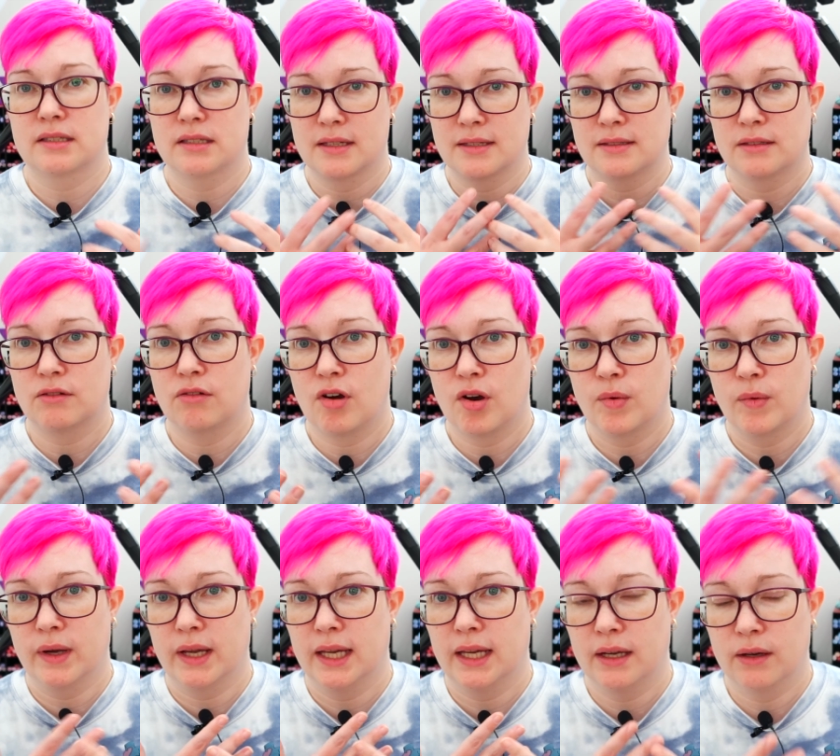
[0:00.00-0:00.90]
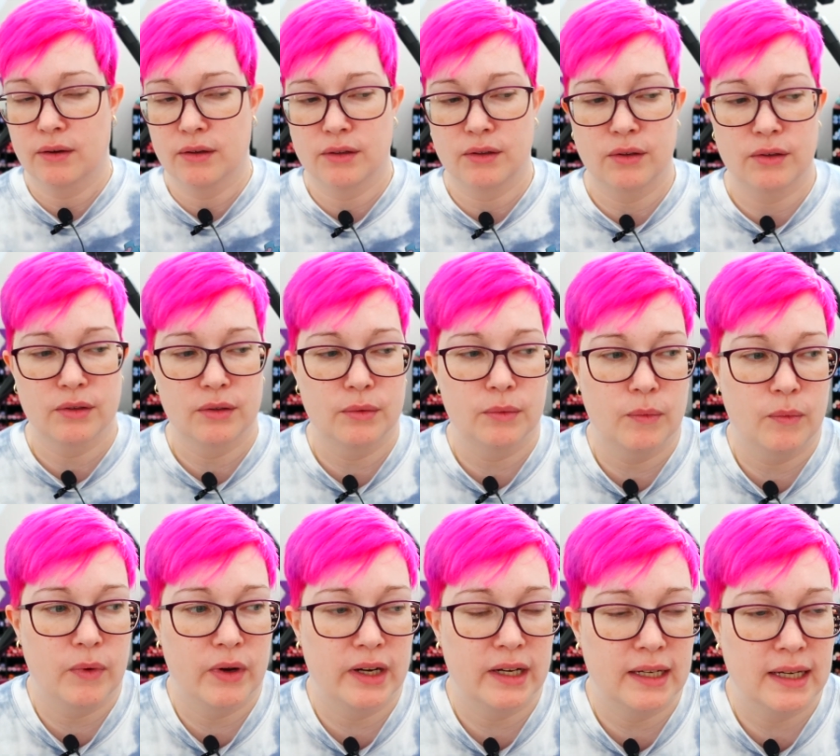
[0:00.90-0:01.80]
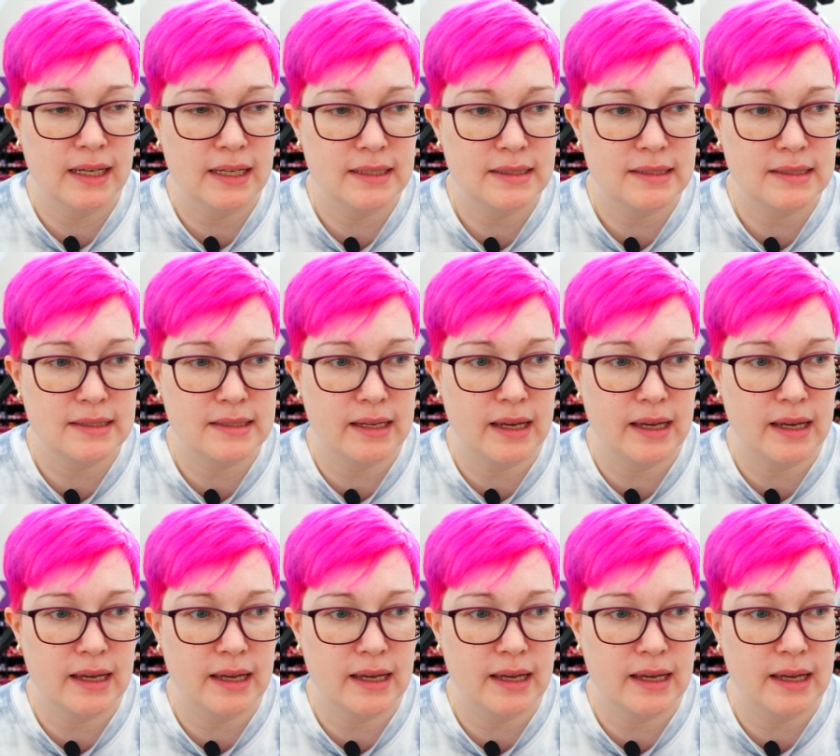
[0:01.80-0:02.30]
is growing or, or what it is,